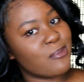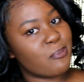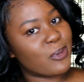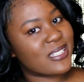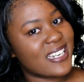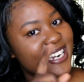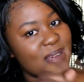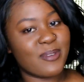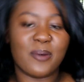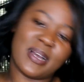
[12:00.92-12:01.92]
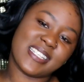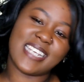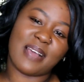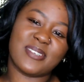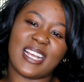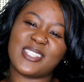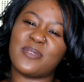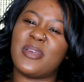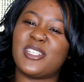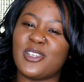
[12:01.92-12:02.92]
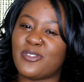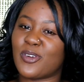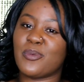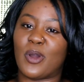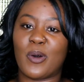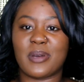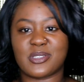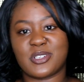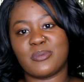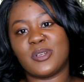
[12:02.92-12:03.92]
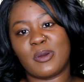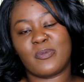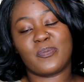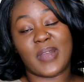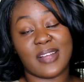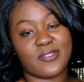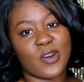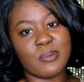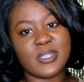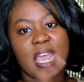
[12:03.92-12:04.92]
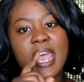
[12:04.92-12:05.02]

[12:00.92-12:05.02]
be posting them on my Snapchat, so make sure you follow me on all my social media platforms,